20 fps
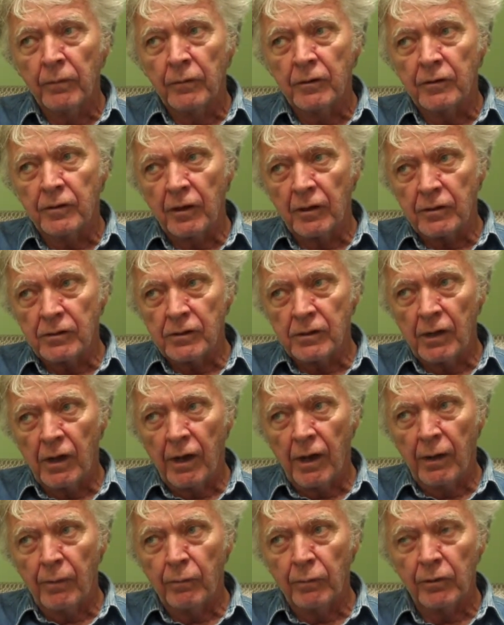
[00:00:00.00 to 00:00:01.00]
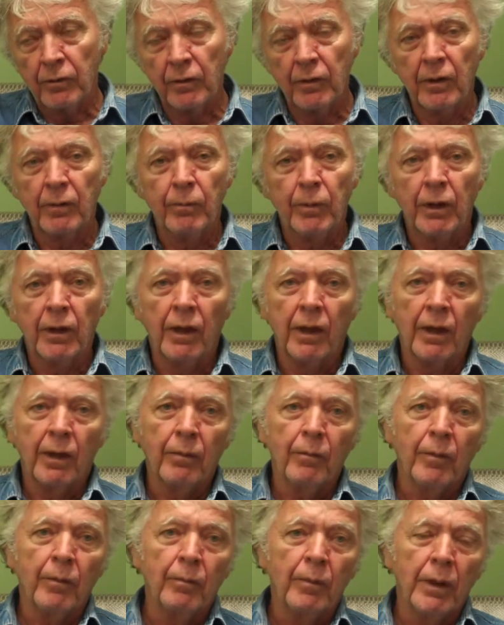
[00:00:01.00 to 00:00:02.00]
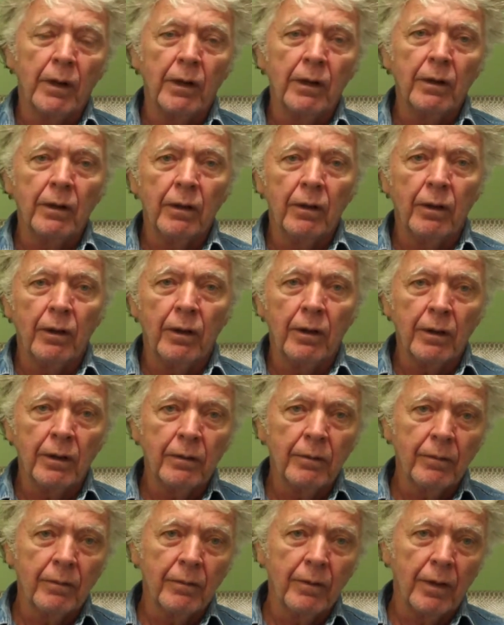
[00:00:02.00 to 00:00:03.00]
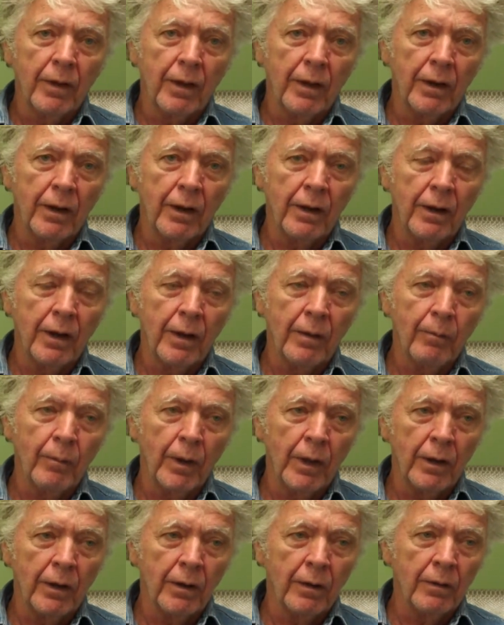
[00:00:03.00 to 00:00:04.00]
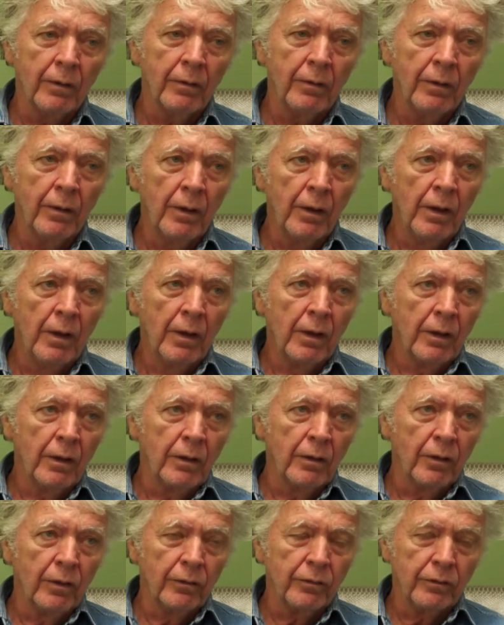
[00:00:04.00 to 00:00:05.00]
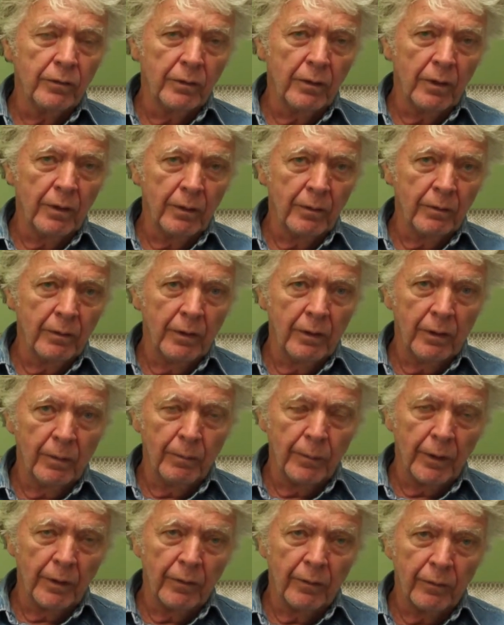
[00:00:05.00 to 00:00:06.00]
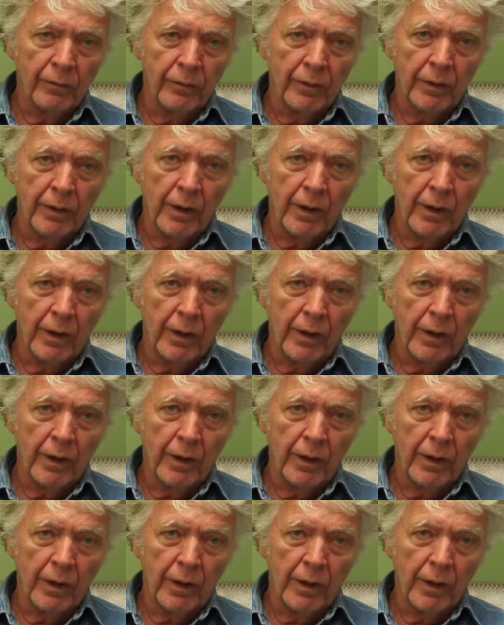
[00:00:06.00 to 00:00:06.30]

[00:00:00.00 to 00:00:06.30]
6 times so they became a minute long, and then I made a little bit over an